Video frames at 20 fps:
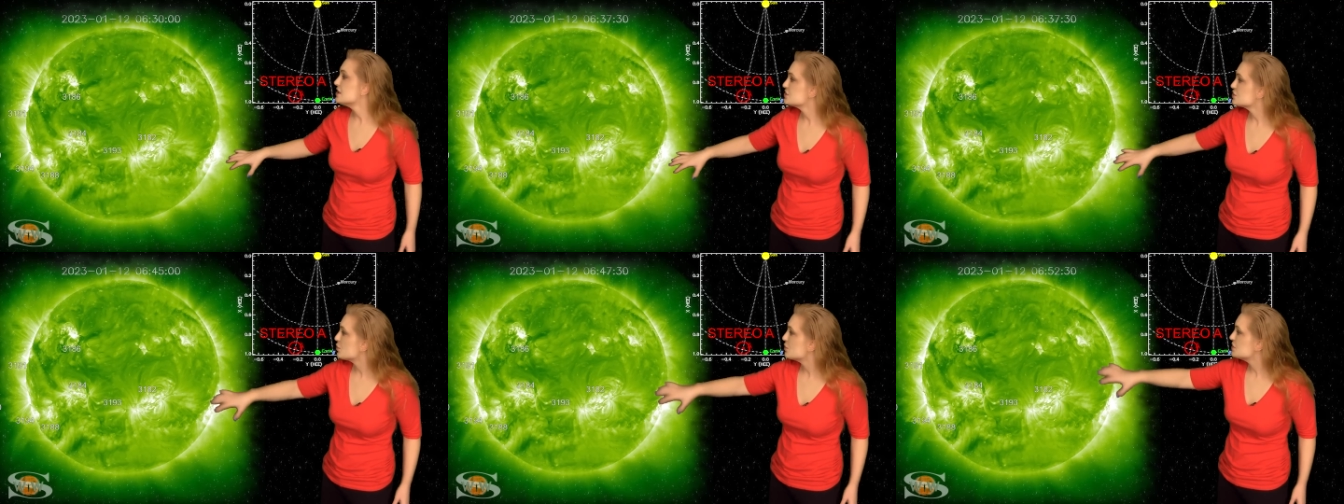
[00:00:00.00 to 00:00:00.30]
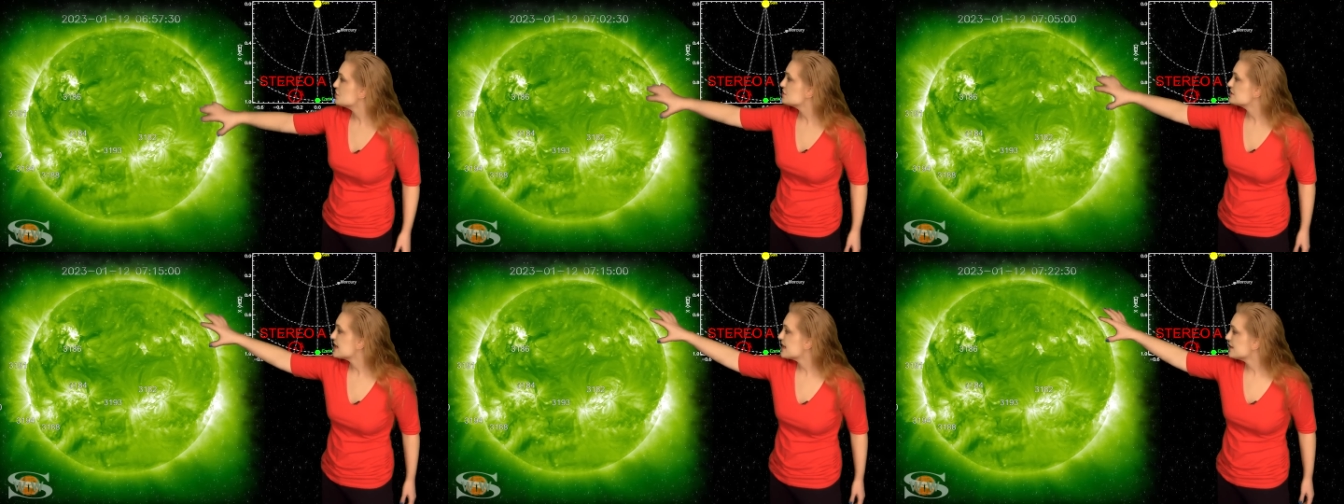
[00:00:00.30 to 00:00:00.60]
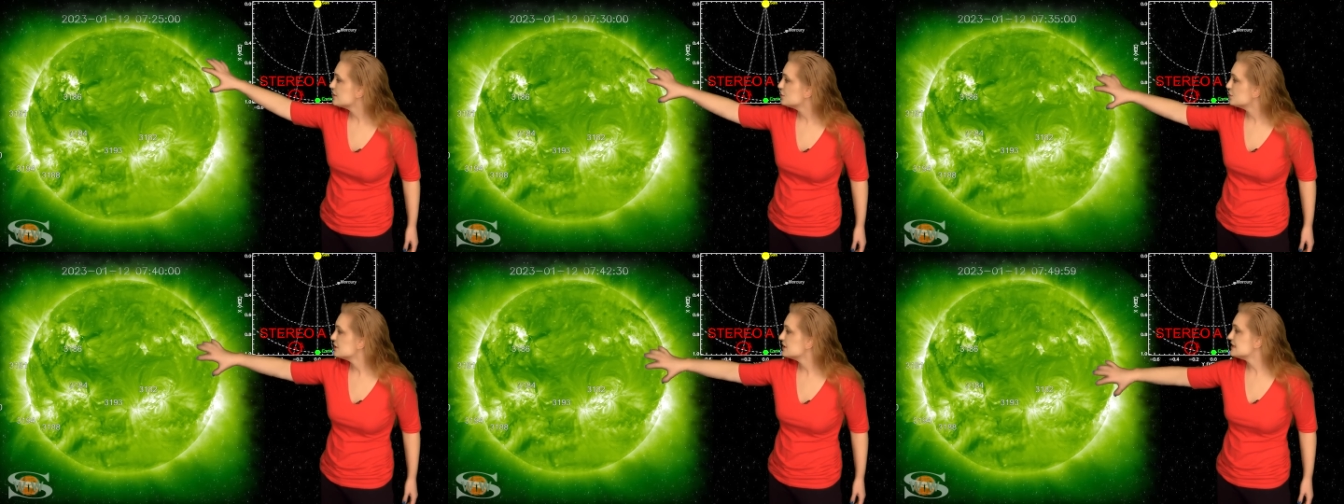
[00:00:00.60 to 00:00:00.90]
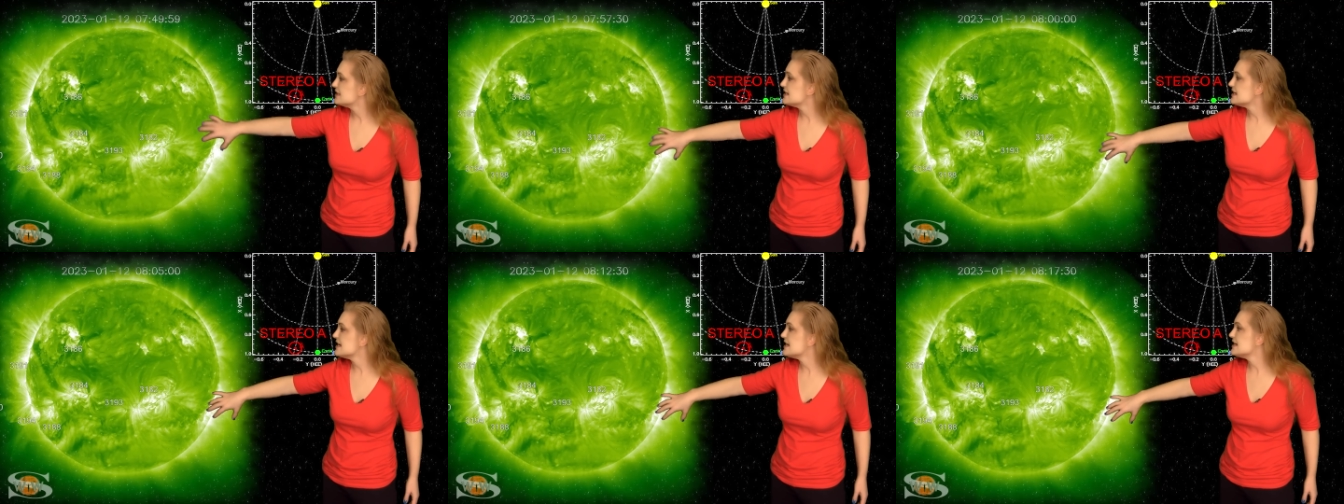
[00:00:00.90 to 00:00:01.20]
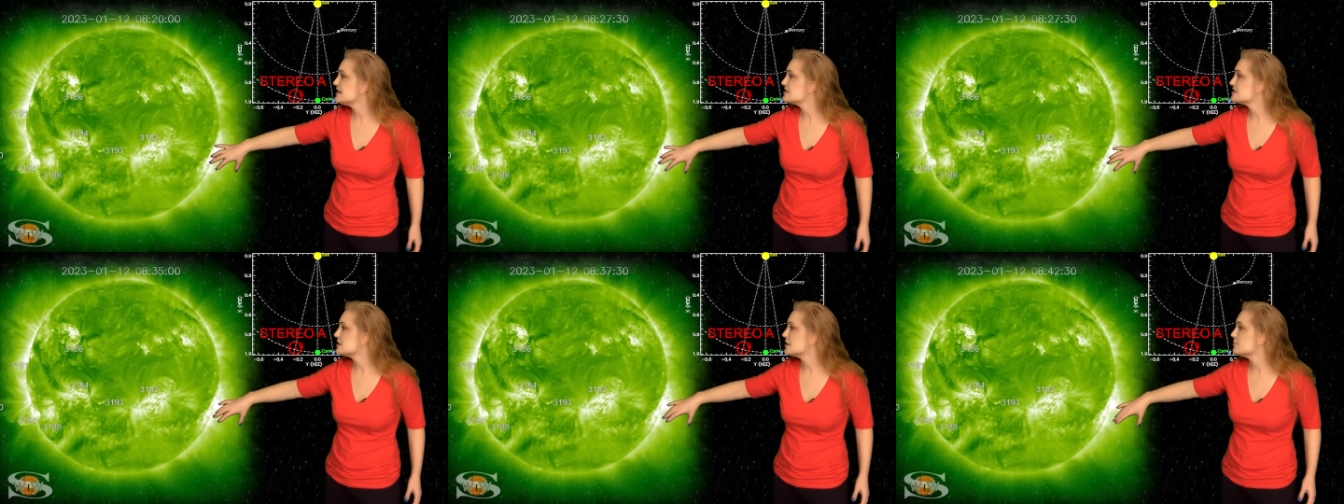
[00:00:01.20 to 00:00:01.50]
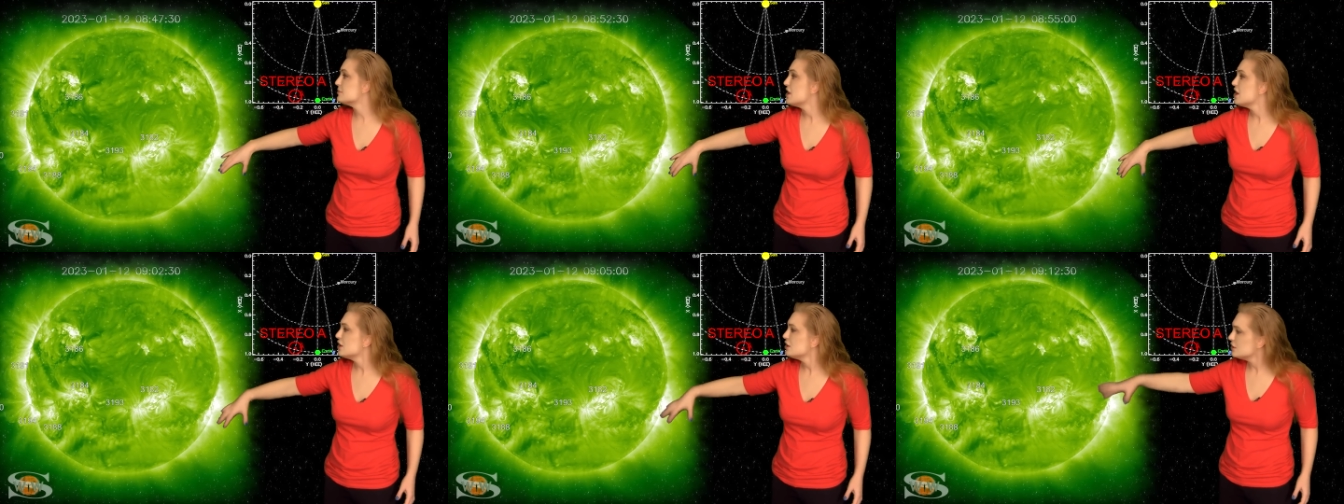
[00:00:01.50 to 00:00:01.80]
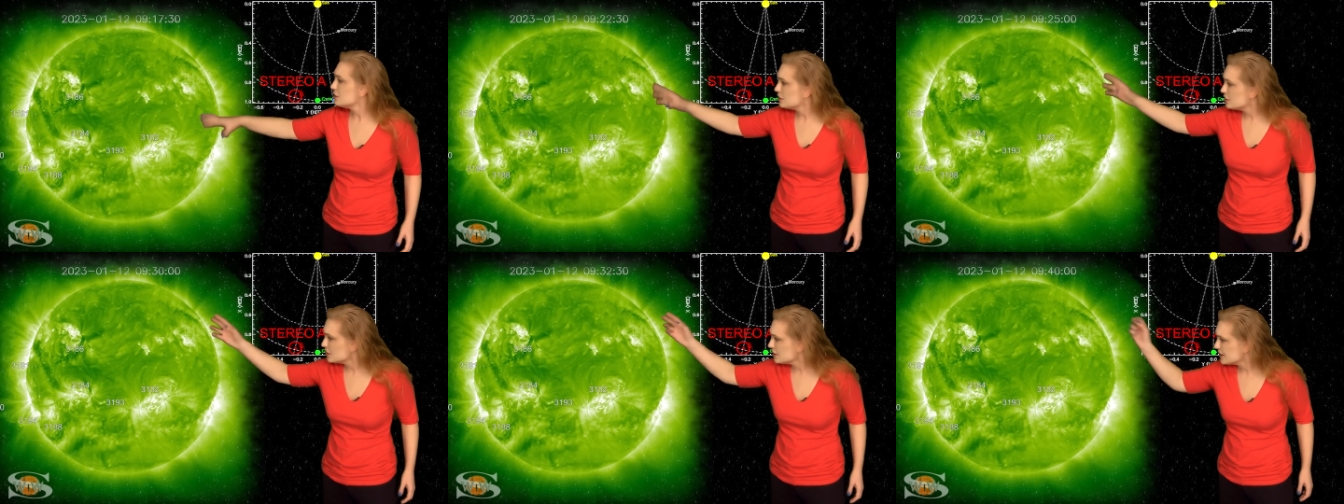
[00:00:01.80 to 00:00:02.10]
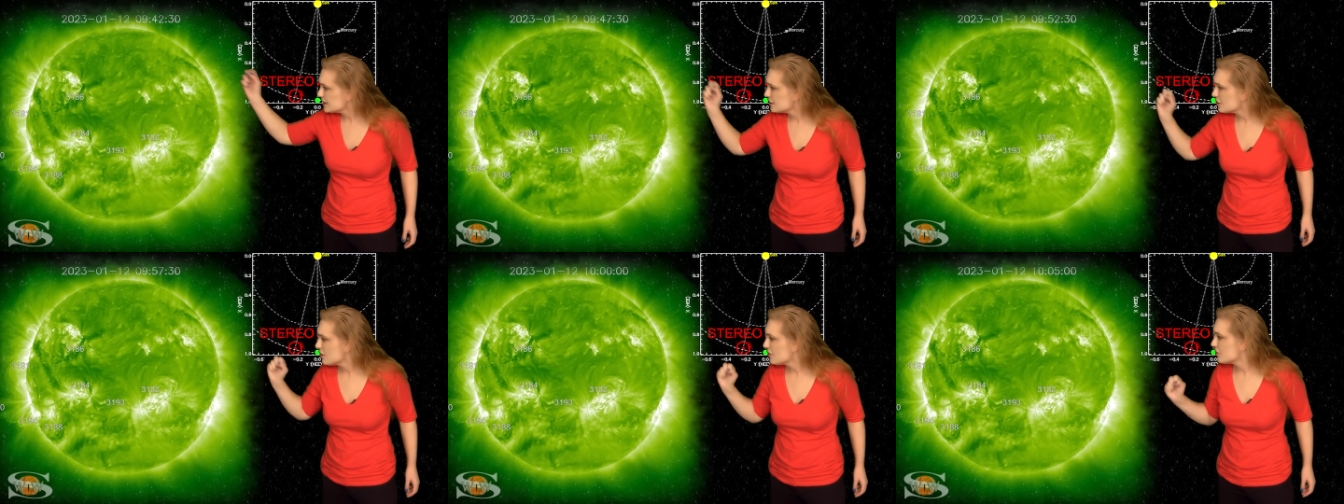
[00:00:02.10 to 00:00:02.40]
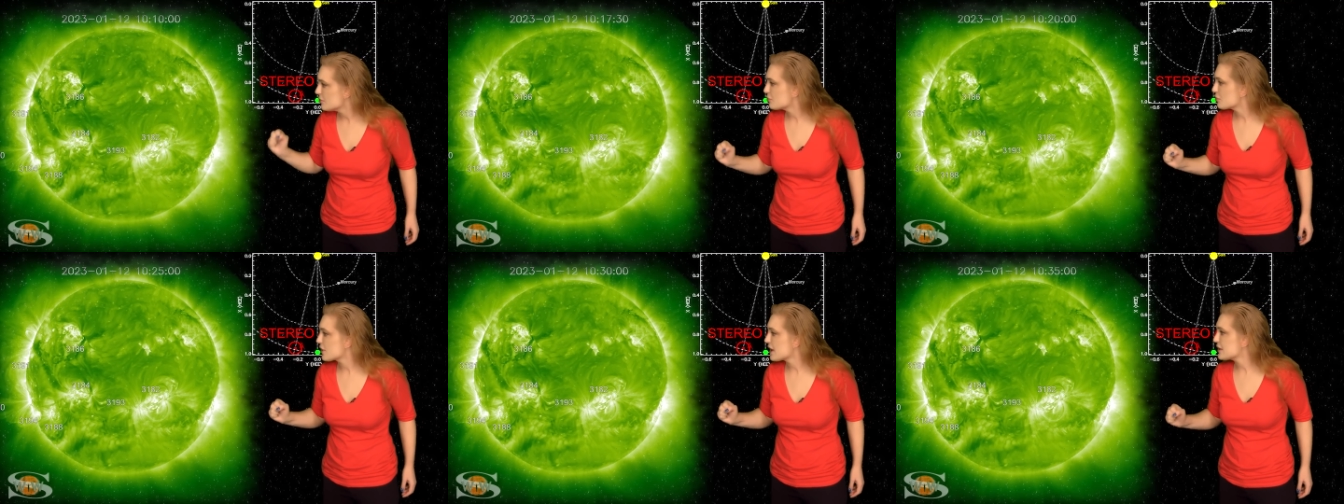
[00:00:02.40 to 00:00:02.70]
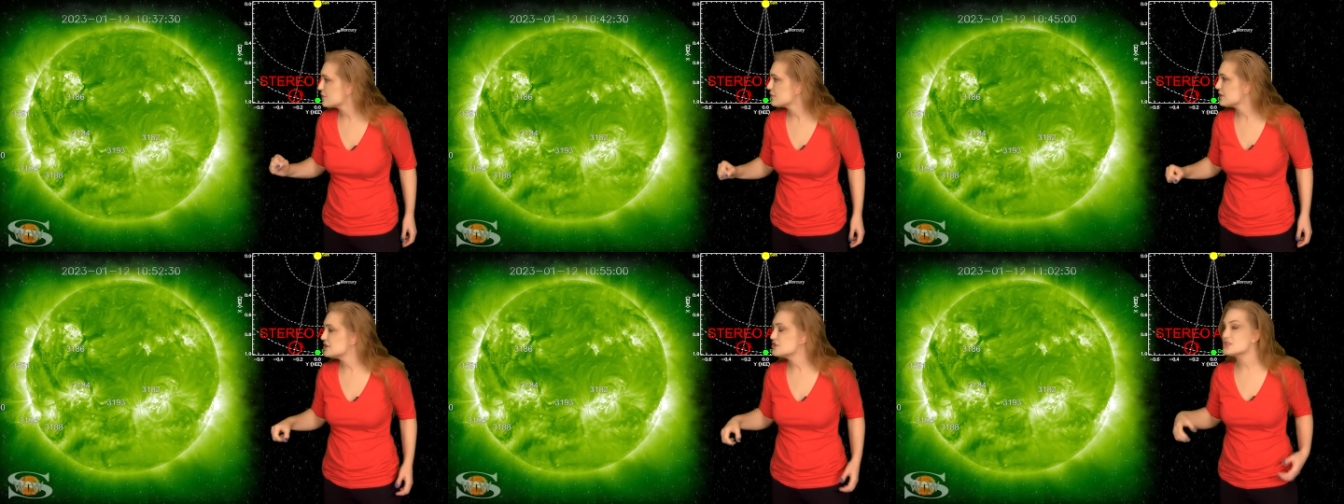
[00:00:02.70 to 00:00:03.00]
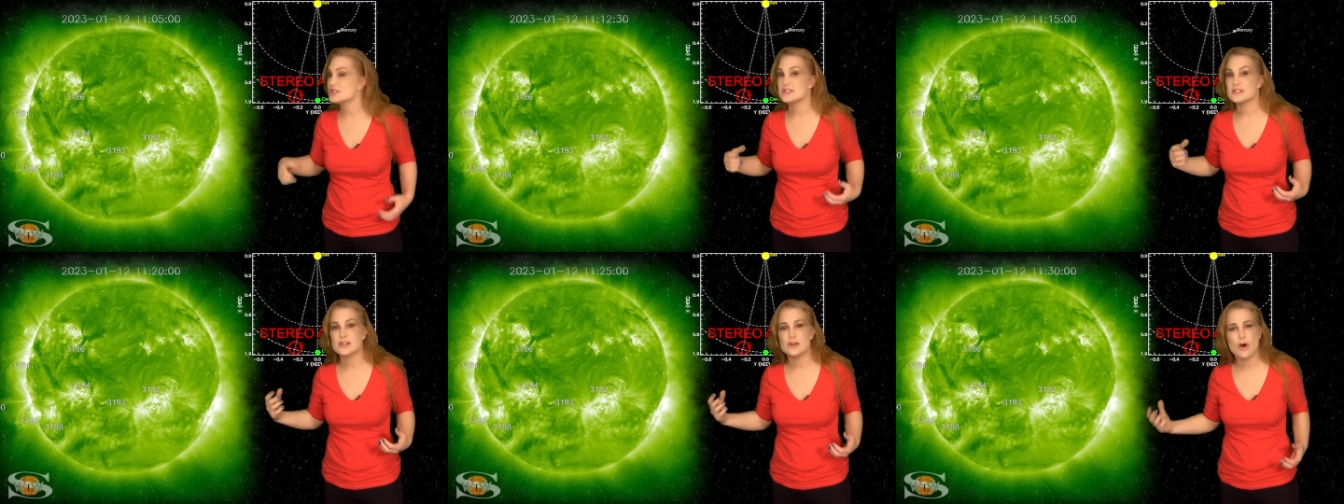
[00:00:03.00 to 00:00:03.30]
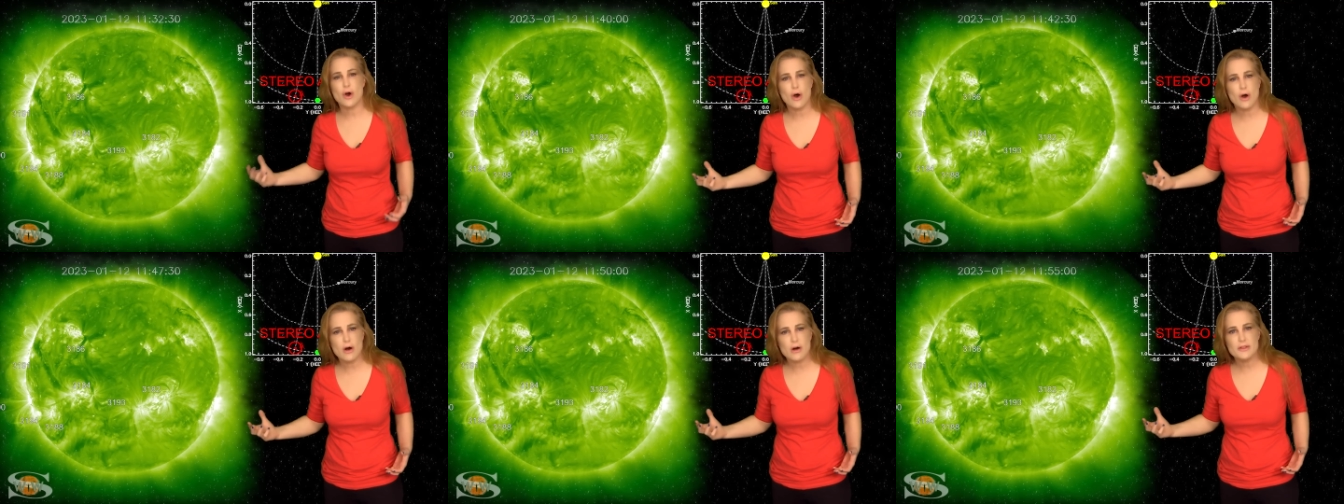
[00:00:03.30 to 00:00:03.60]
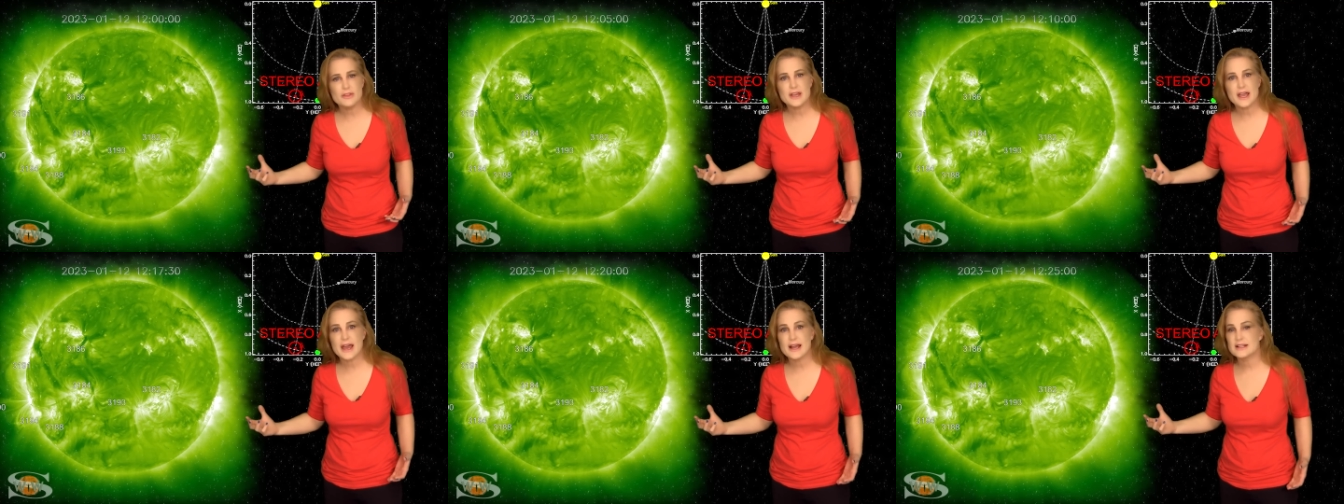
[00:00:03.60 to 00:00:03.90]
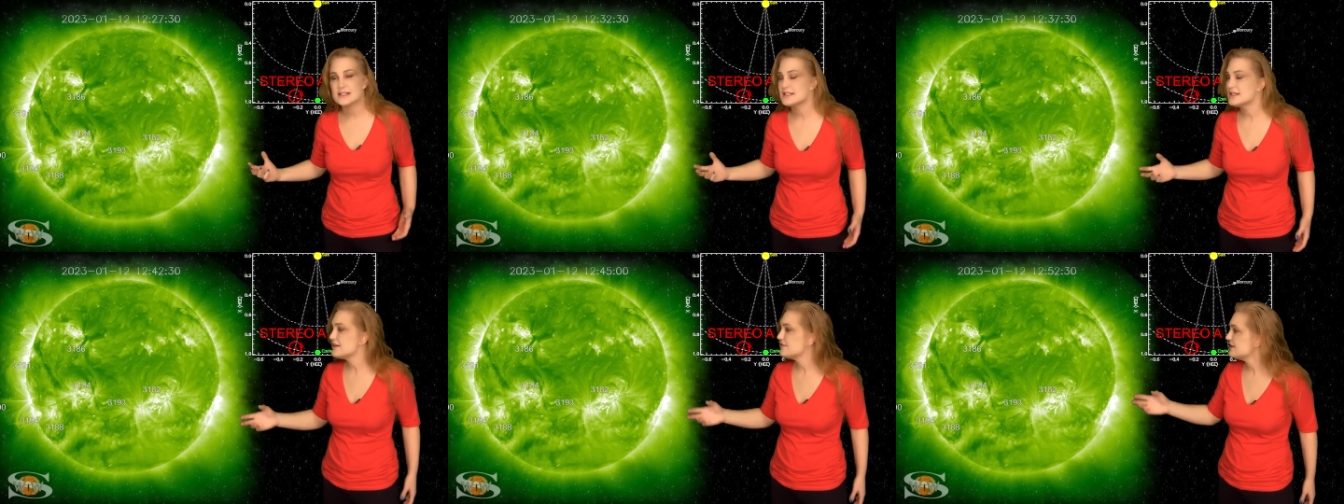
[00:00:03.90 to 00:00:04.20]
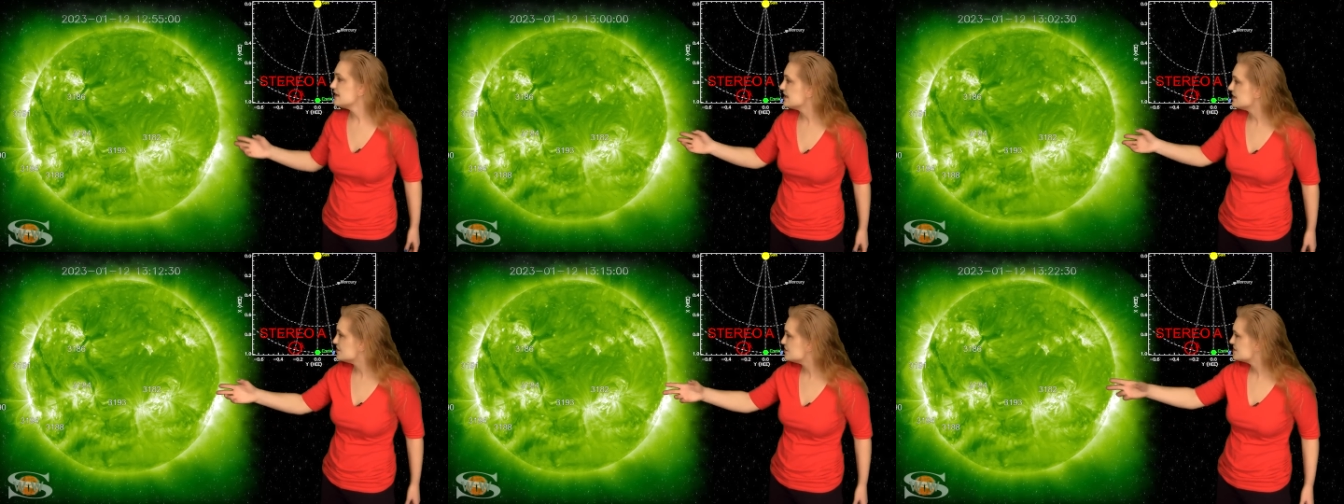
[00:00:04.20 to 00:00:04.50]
So when you take a look at the east limb, look at all the bright regions and all the activity.